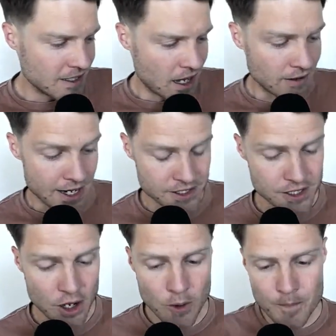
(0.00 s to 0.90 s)
All right,
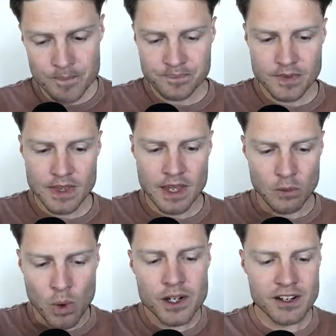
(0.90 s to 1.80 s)
so
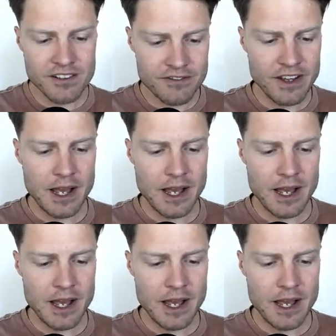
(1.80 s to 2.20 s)
what could have